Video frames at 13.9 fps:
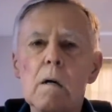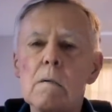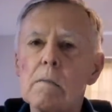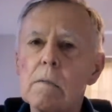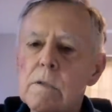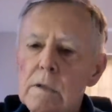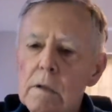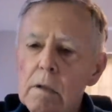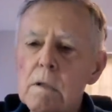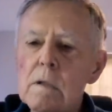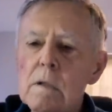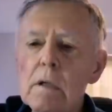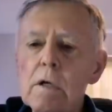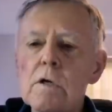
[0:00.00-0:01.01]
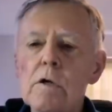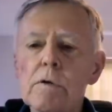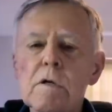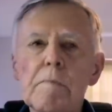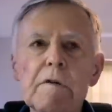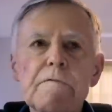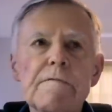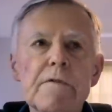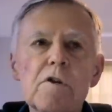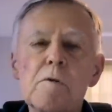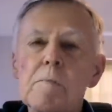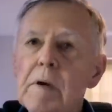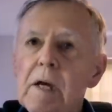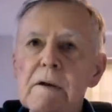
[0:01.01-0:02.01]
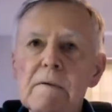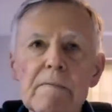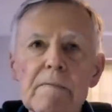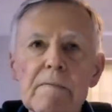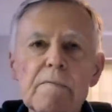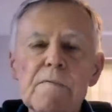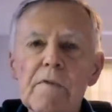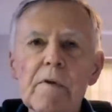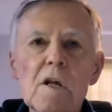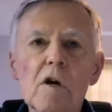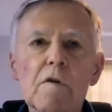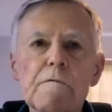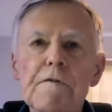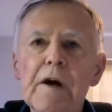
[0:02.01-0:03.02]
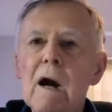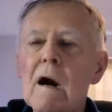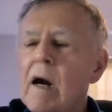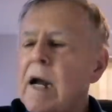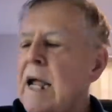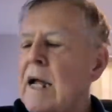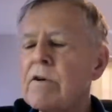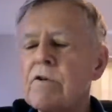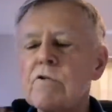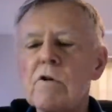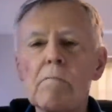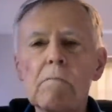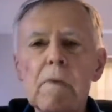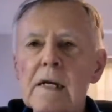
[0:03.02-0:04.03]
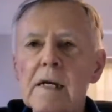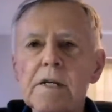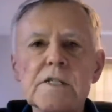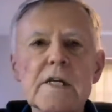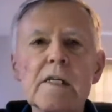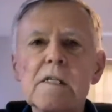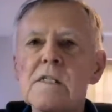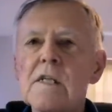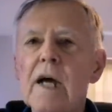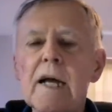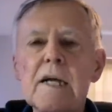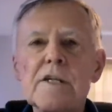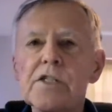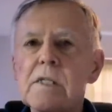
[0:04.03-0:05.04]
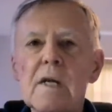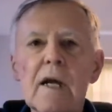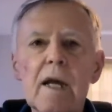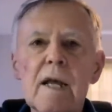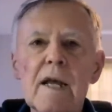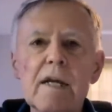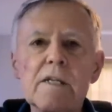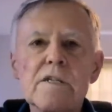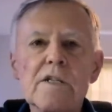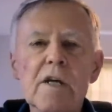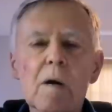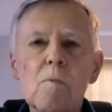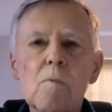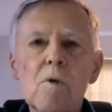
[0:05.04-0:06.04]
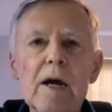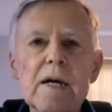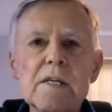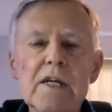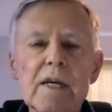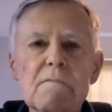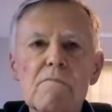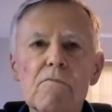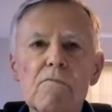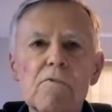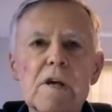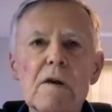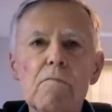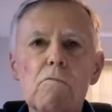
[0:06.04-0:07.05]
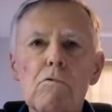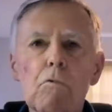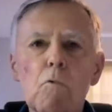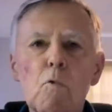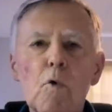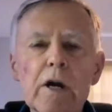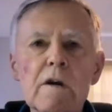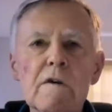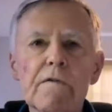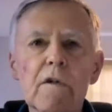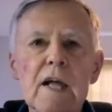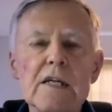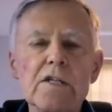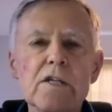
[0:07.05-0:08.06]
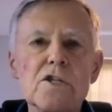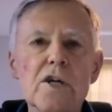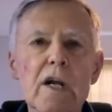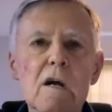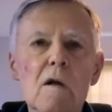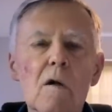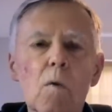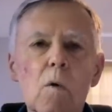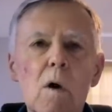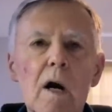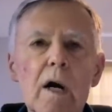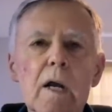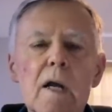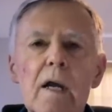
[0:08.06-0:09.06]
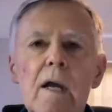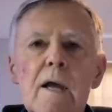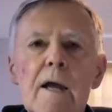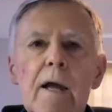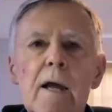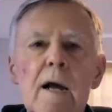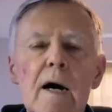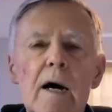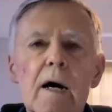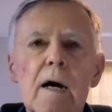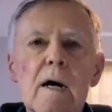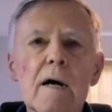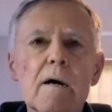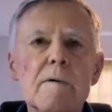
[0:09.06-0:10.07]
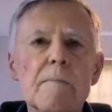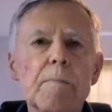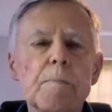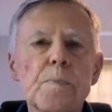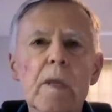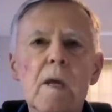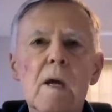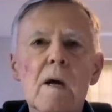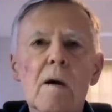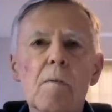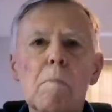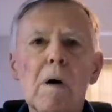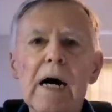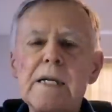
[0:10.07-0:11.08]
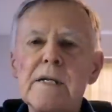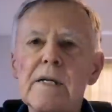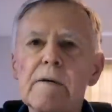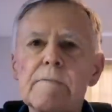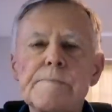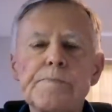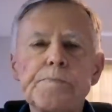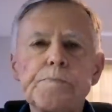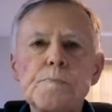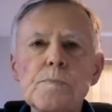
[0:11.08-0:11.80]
uh, you know, to be to be you know fair, he had tremendous insights in some ways, he did wonderful exegetical work, um, but